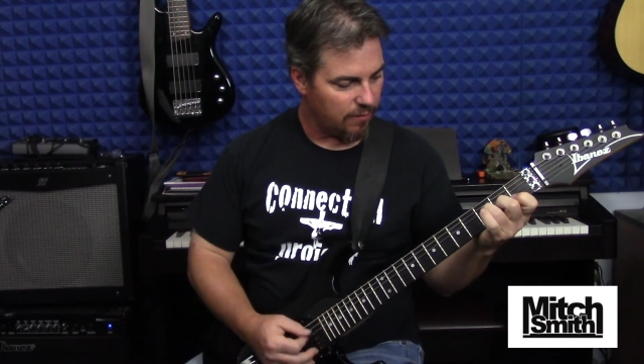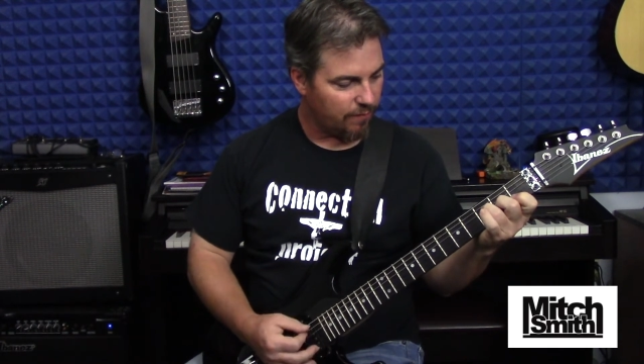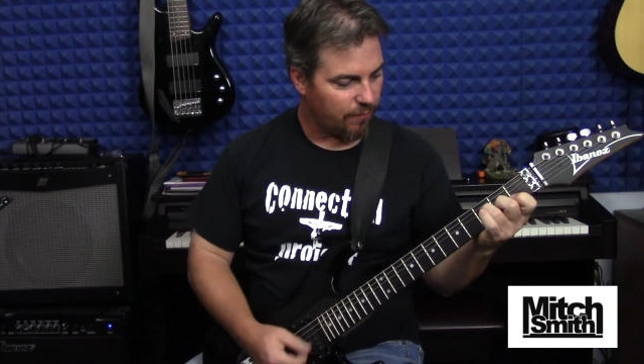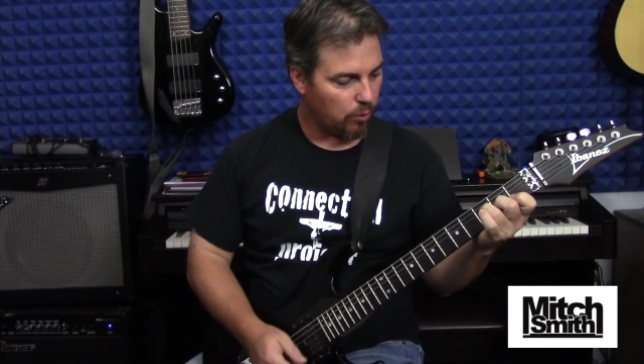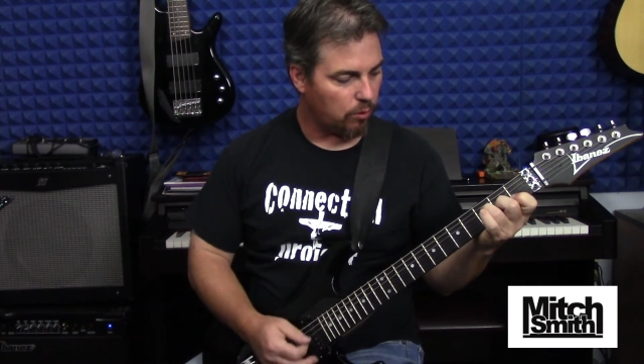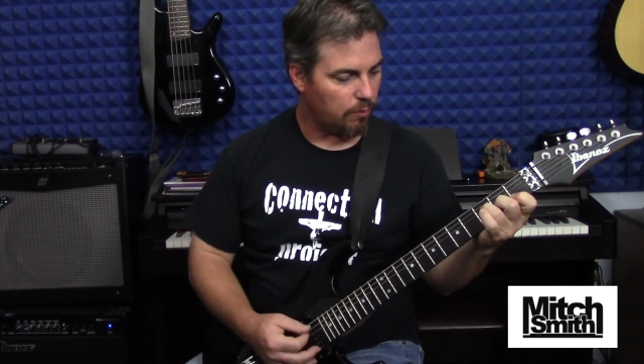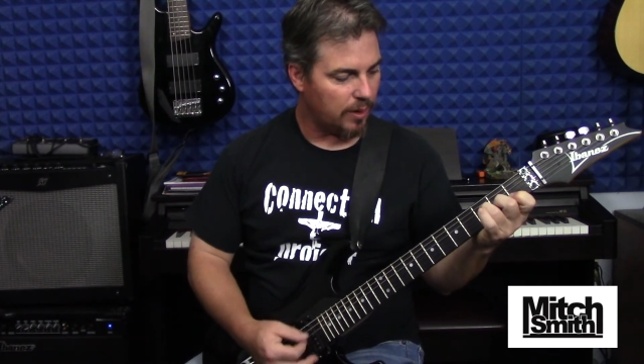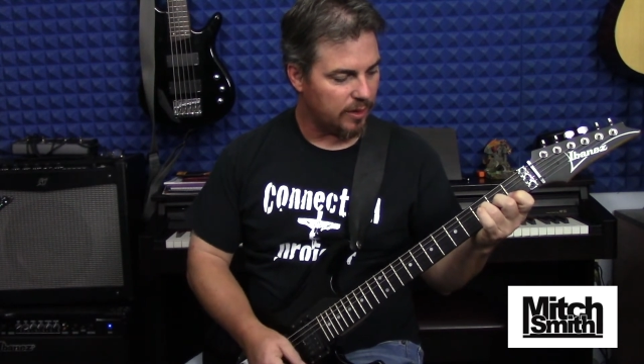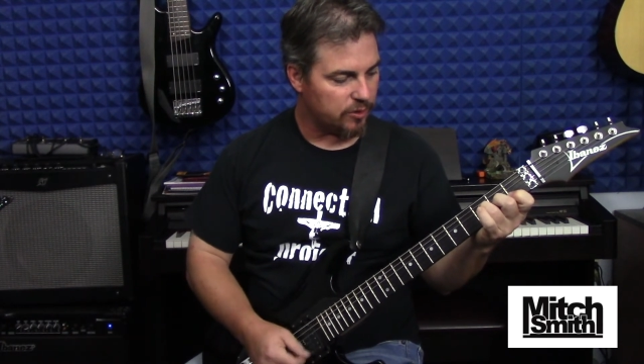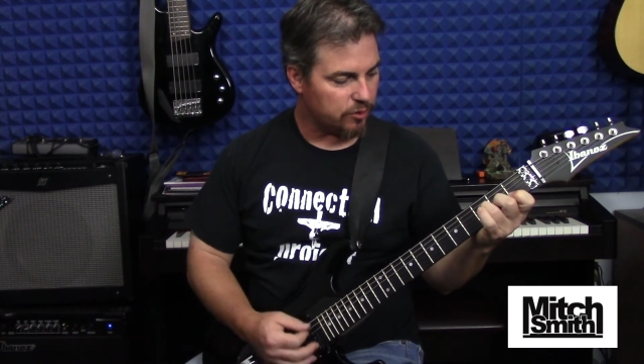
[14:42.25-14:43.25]
4
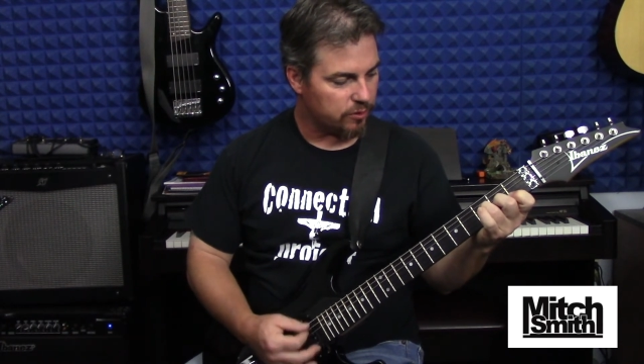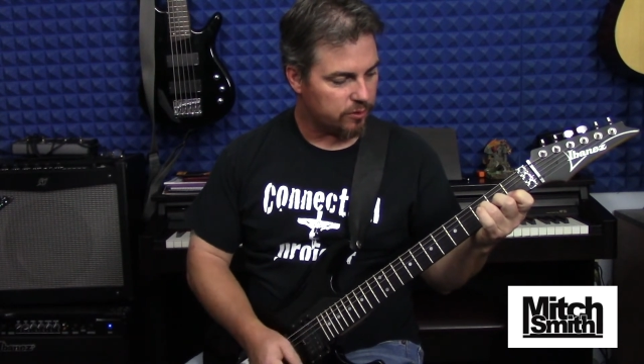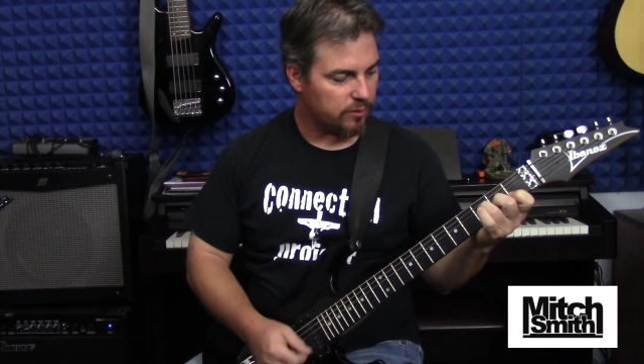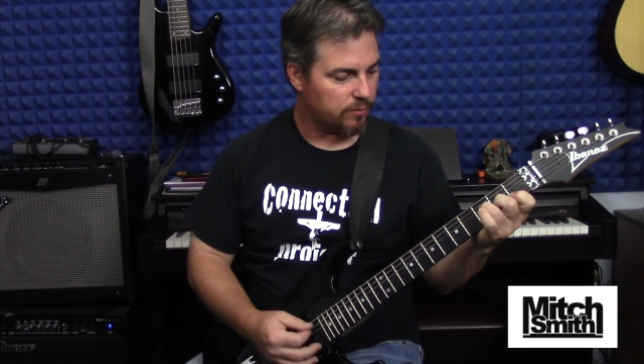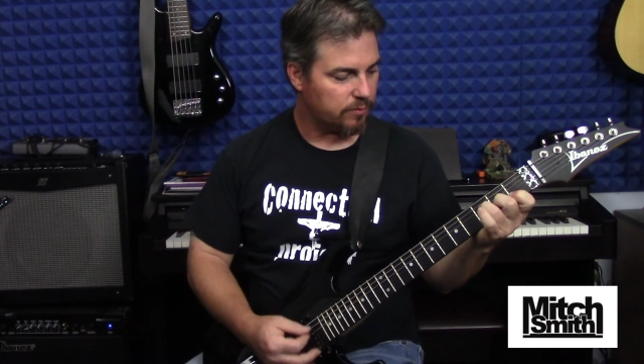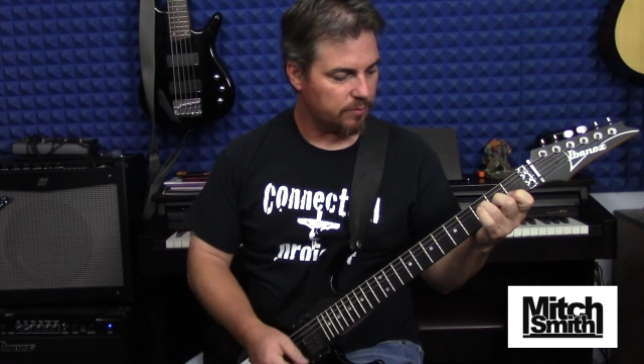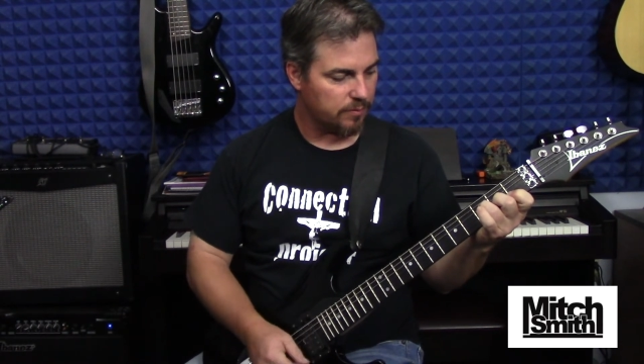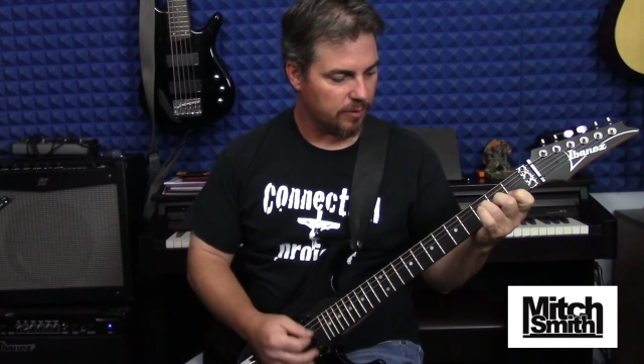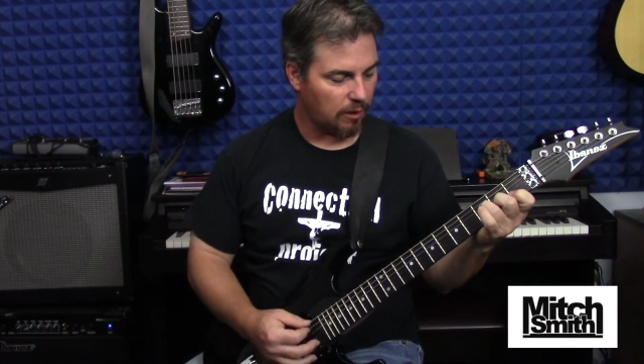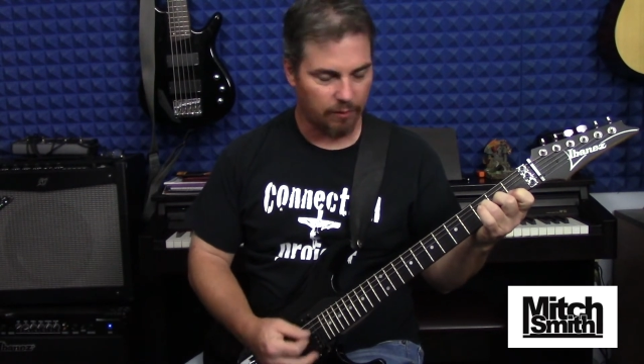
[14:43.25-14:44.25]
measures,
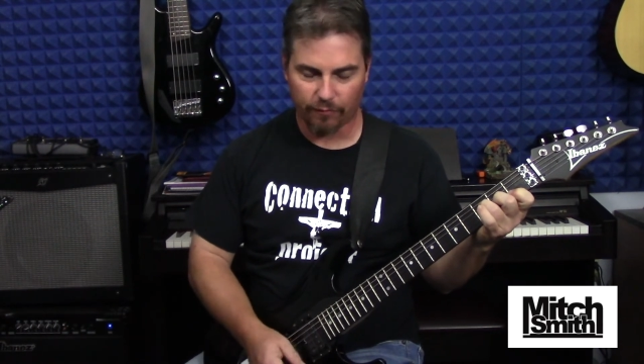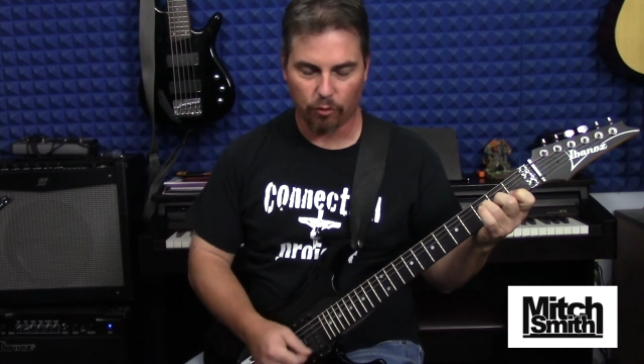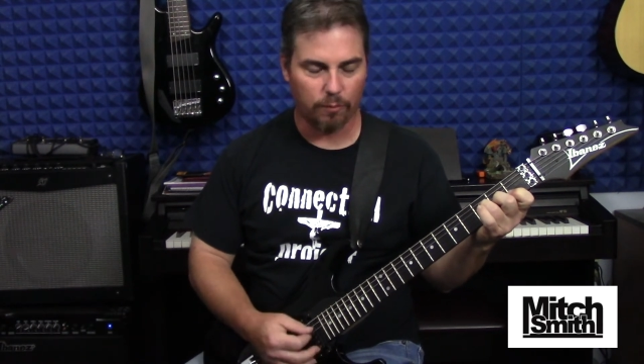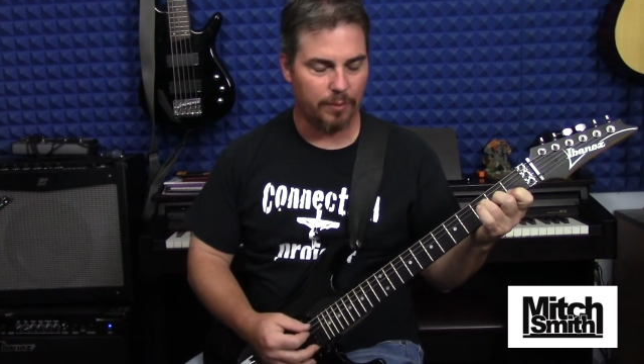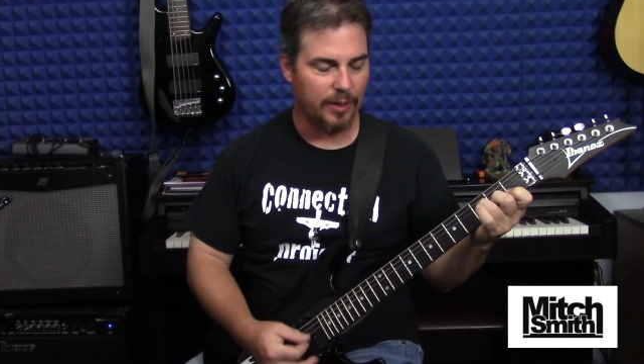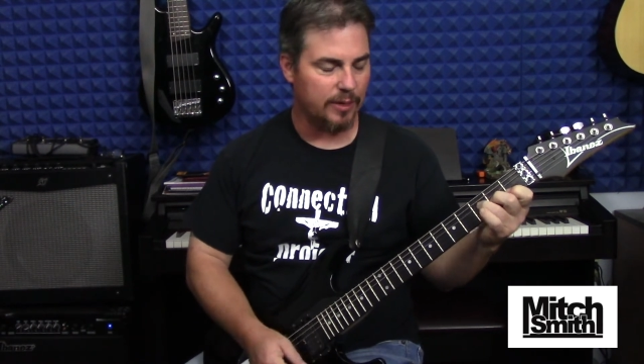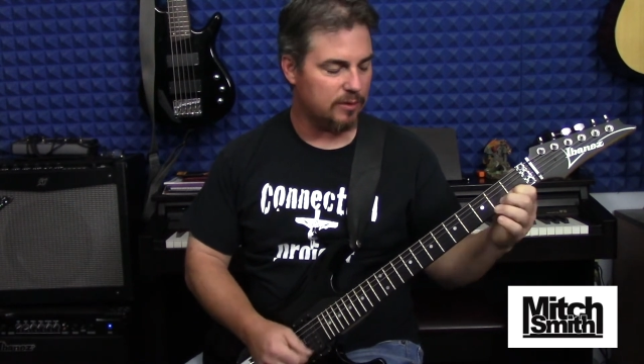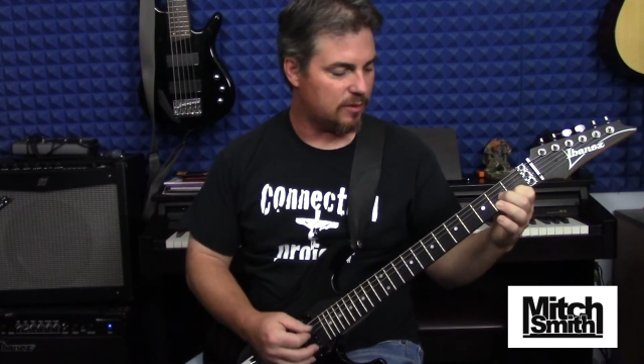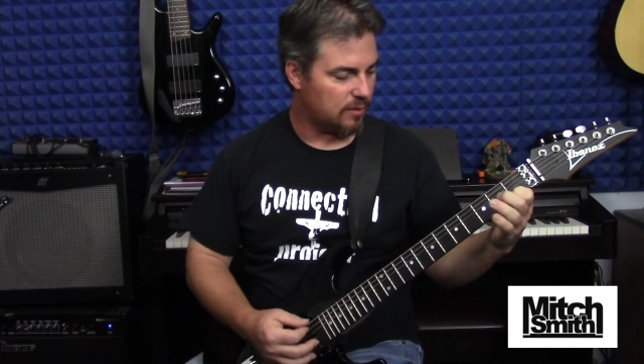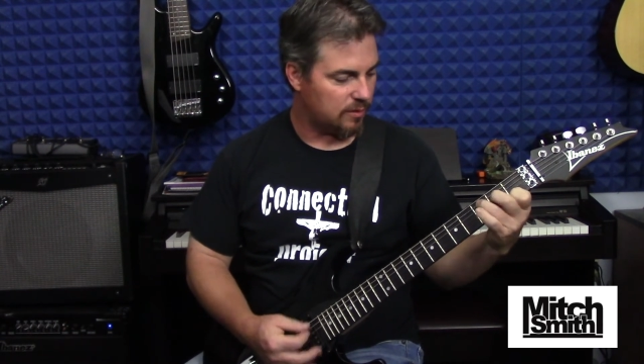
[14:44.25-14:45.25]
or 4 beats,